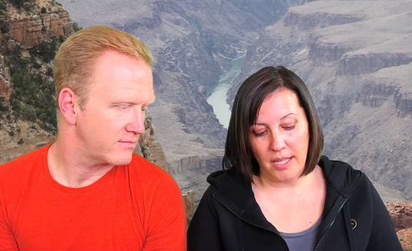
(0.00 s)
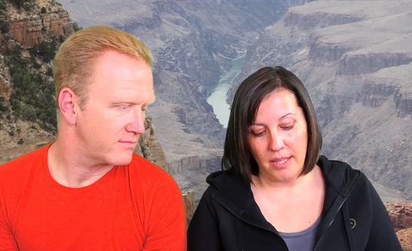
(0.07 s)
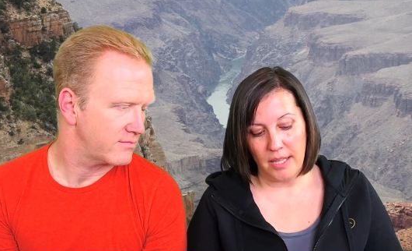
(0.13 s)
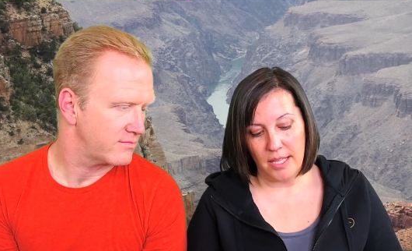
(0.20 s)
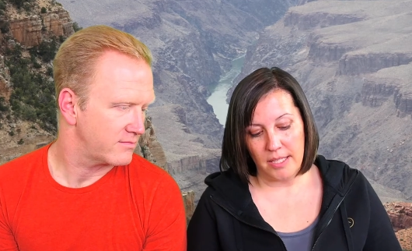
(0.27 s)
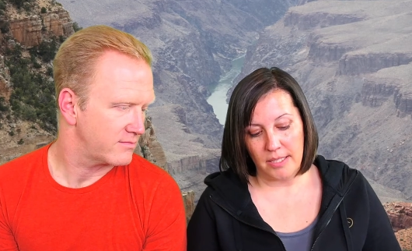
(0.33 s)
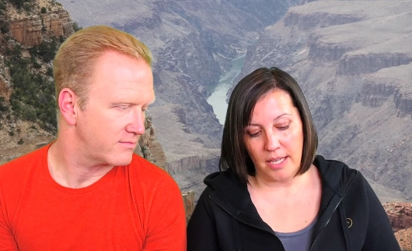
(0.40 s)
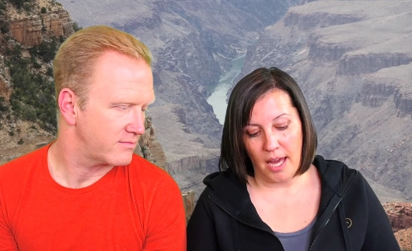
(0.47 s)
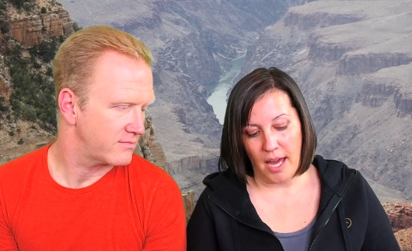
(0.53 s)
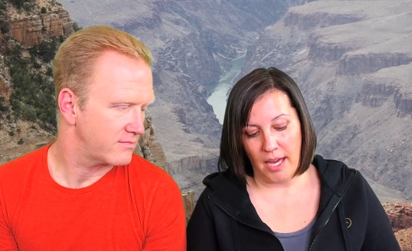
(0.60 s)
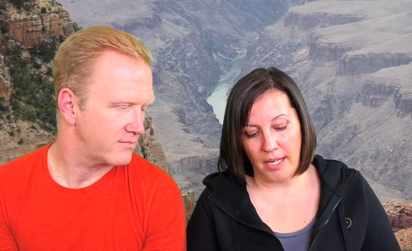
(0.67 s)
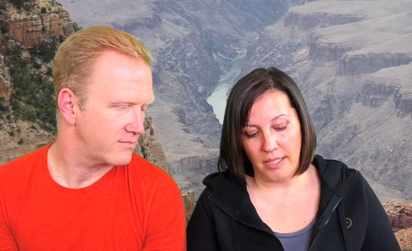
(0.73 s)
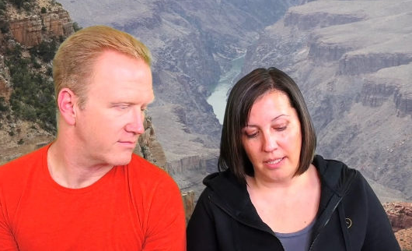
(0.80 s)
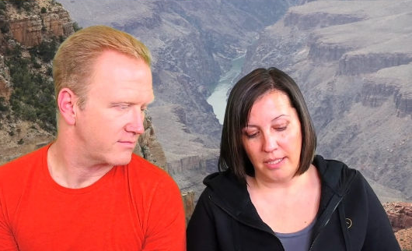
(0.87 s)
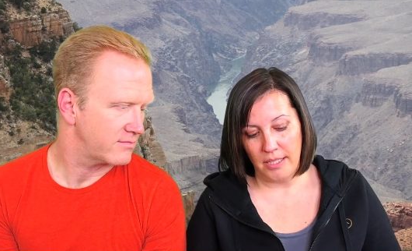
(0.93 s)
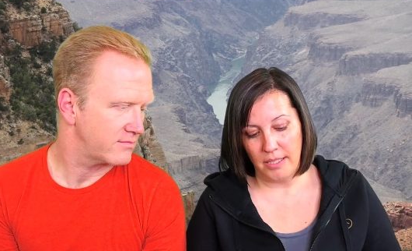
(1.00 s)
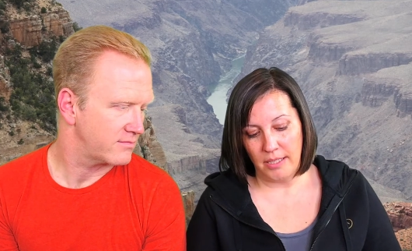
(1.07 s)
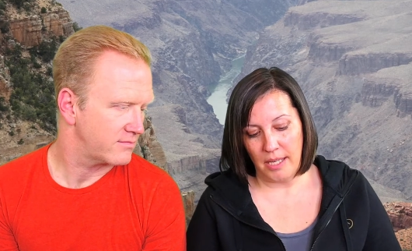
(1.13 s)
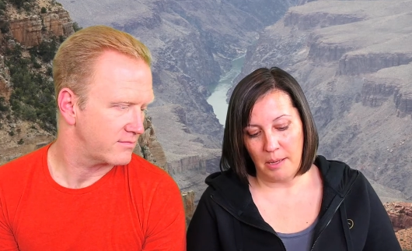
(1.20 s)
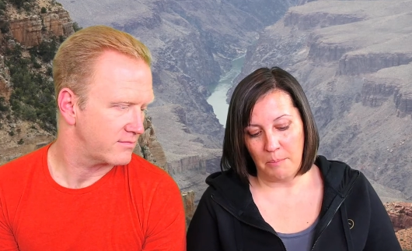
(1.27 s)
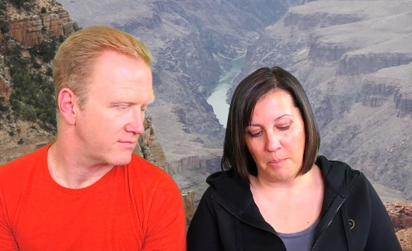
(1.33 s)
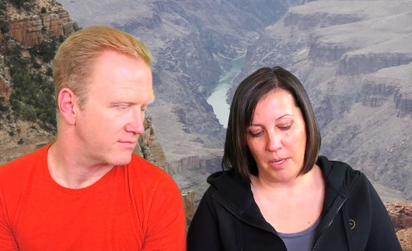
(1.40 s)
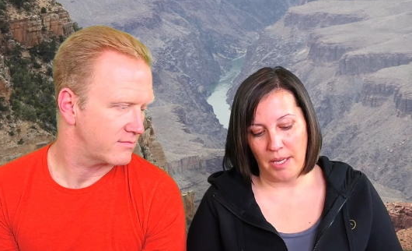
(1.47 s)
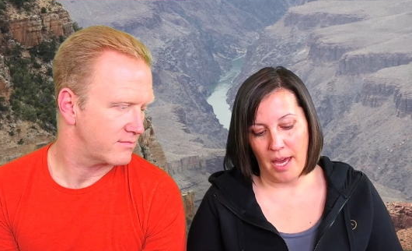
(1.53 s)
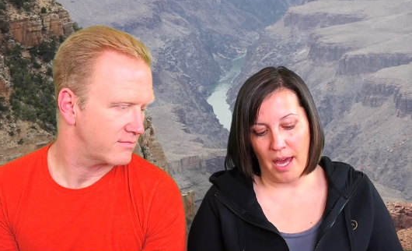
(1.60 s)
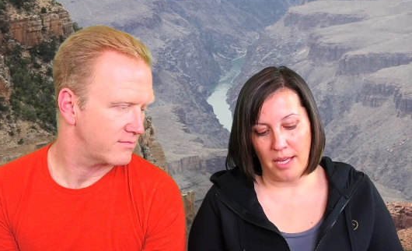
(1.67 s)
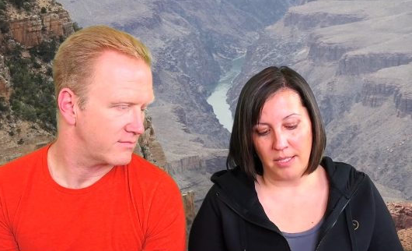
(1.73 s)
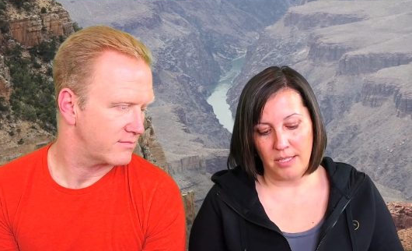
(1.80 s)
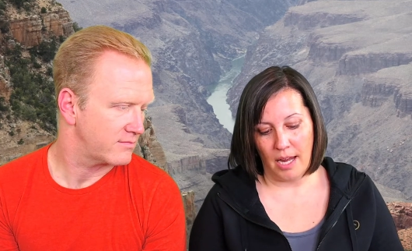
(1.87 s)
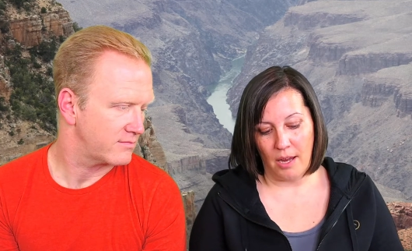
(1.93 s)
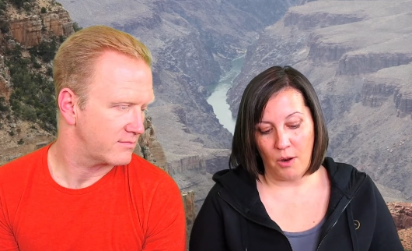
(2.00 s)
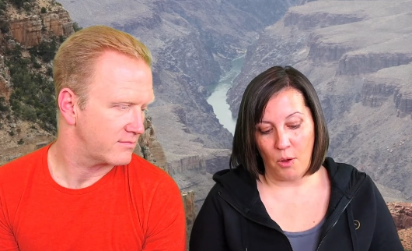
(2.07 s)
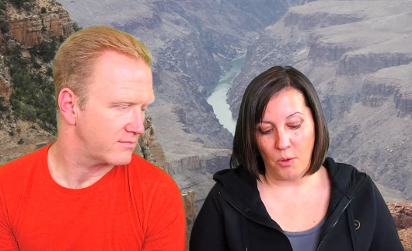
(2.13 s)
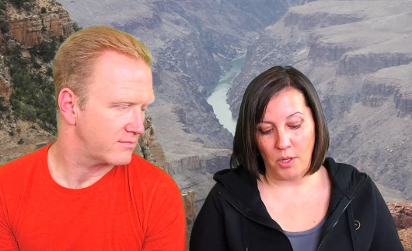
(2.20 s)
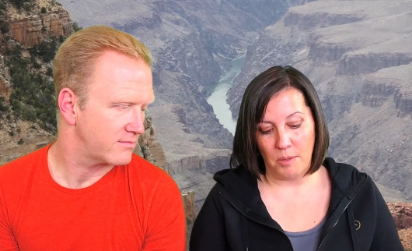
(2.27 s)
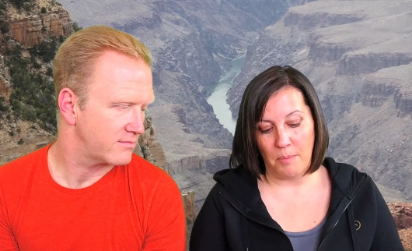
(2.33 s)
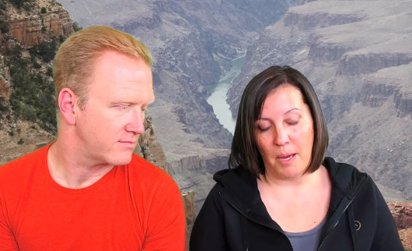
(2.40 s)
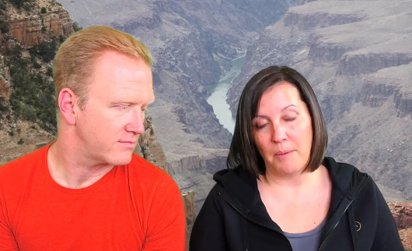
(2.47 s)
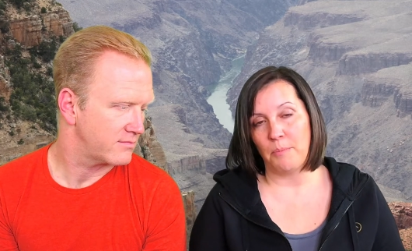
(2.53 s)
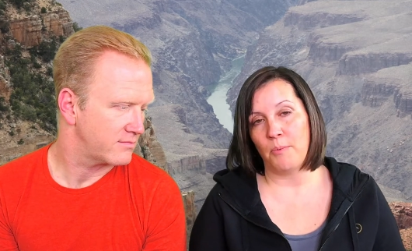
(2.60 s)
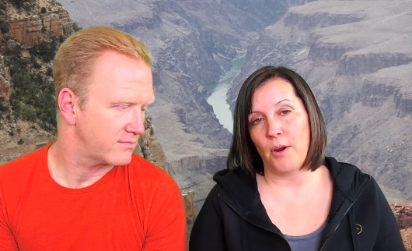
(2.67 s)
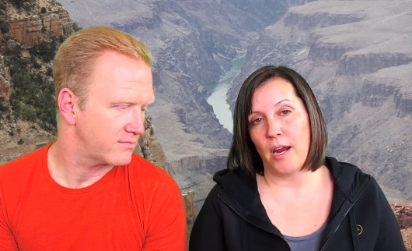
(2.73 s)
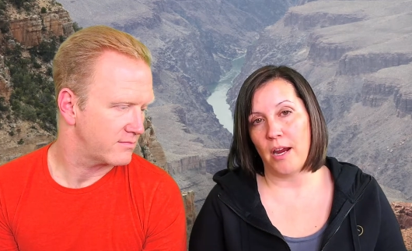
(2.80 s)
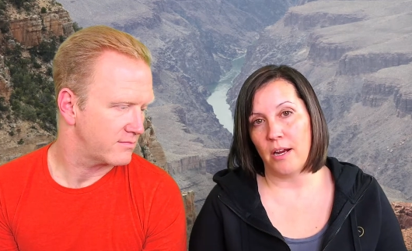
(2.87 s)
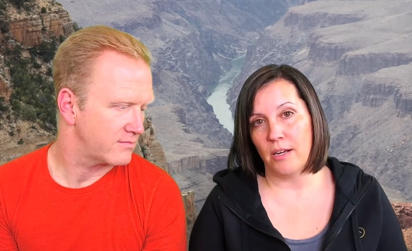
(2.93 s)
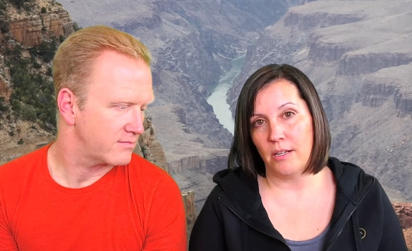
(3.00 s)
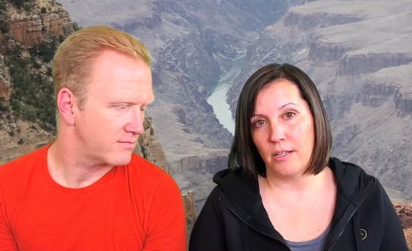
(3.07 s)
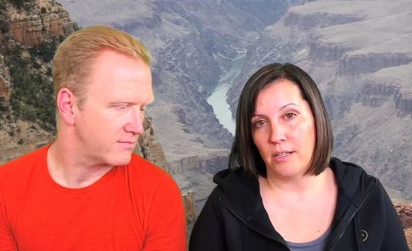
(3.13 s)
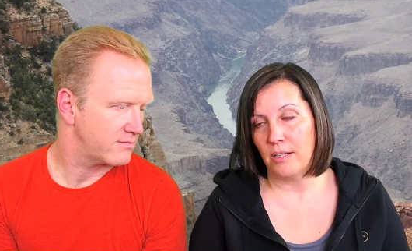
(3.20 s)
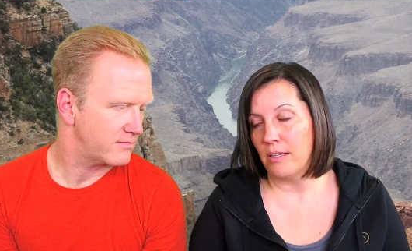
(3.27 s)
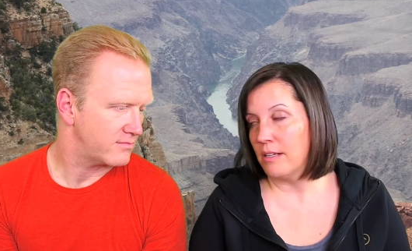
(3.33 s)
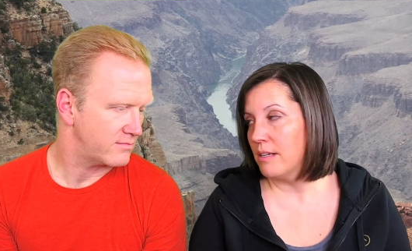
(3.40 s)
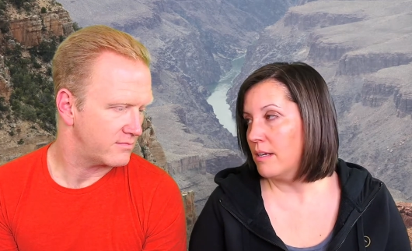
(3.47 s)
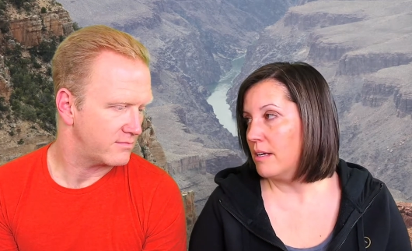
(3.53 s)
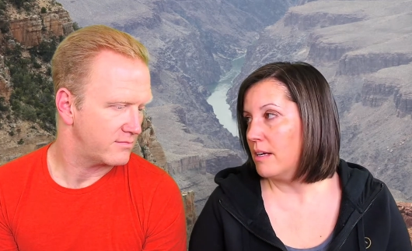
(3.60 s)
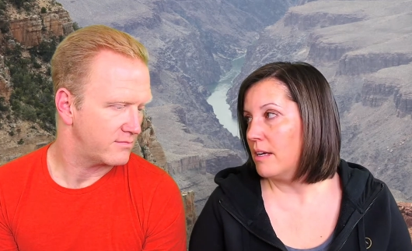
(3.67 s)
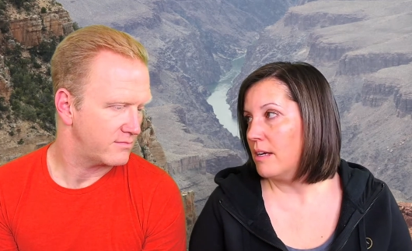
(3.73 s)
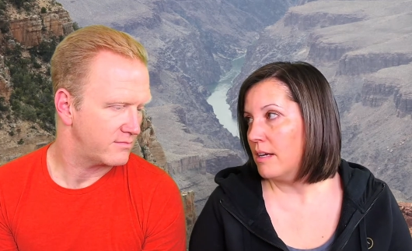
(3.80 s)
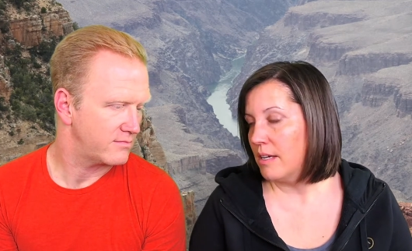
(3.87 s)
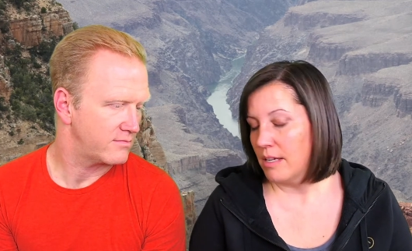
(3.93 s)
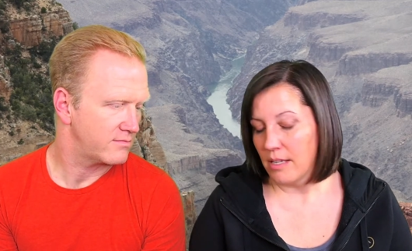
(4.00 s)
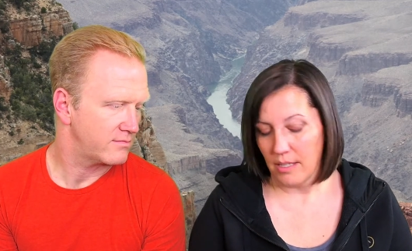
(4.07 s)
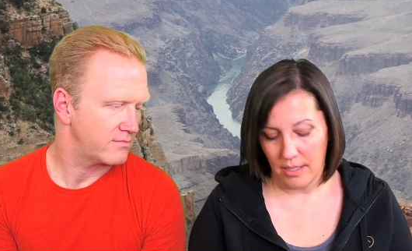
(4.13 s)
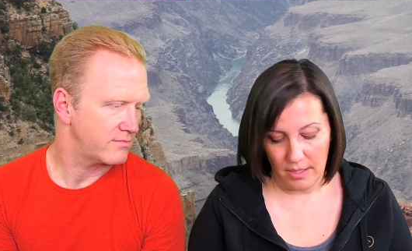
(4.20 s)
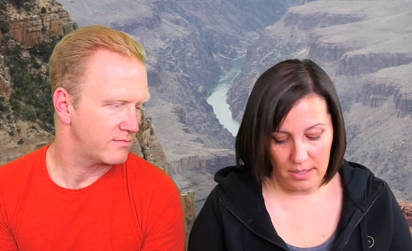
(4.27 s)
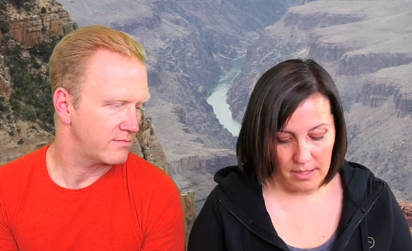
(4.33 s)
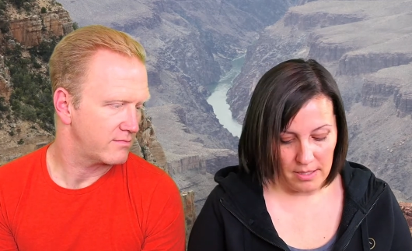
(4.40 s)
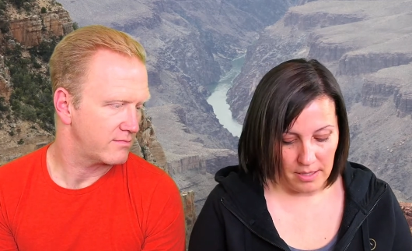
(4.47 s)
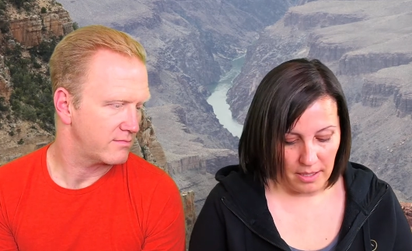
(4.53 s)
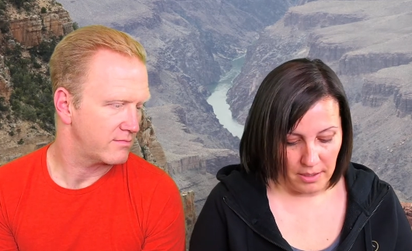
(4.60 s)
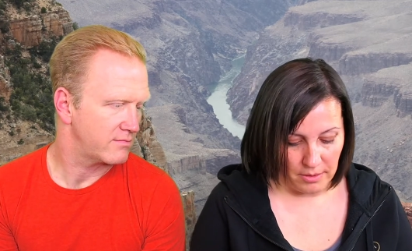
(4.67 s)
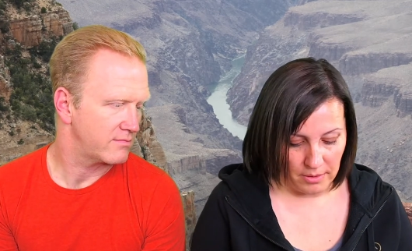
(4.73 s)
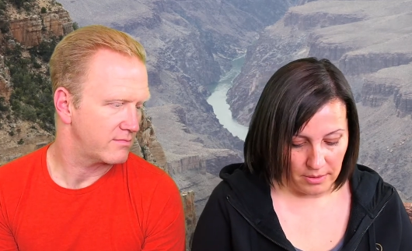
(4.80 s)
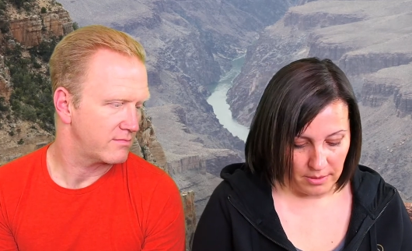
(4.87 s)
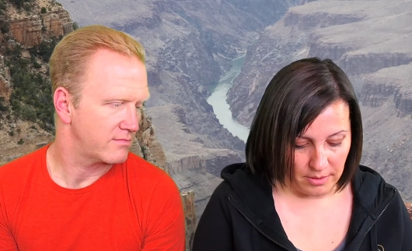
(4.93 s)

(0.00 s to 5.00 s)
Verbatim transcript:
Speaker 1: this kind can be cast out only by prayer. Mm-hmm. So